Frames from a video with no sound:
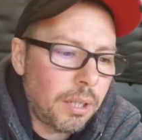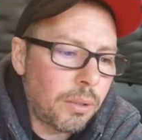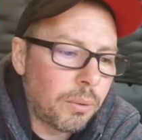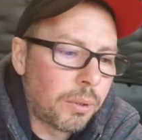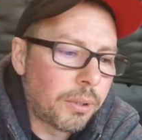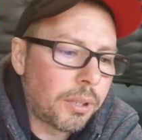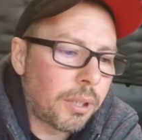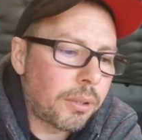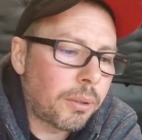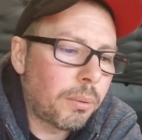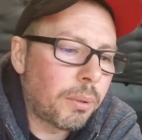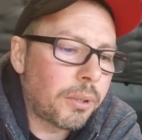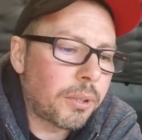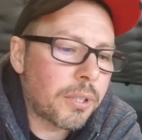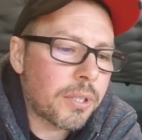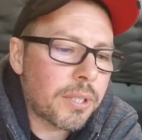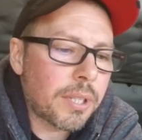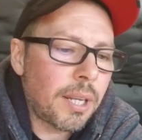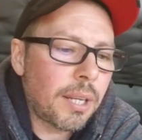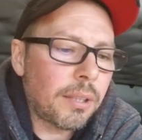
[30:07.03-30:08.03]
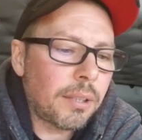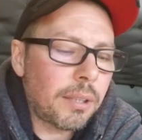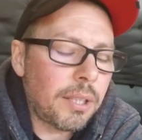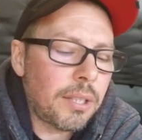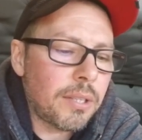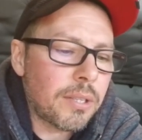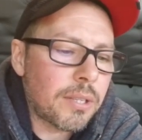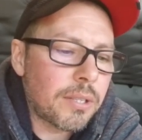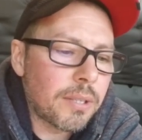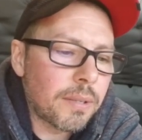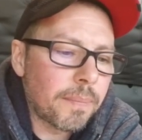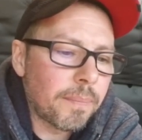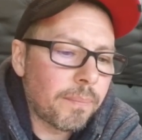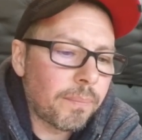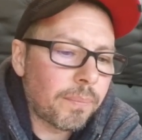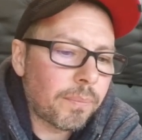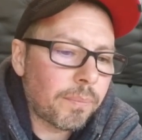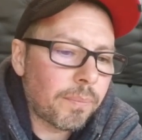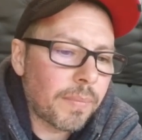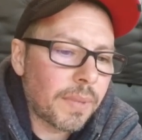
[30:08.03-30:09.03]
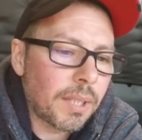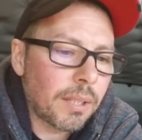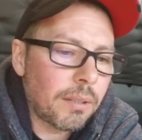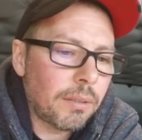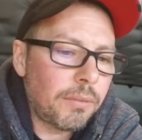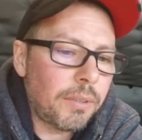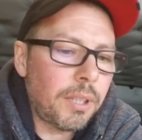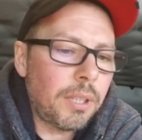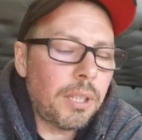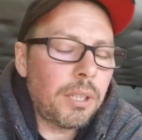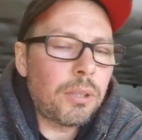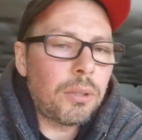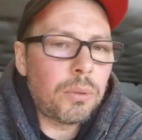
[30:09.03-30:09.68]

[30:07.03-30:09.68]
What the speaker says: In order to understand this, we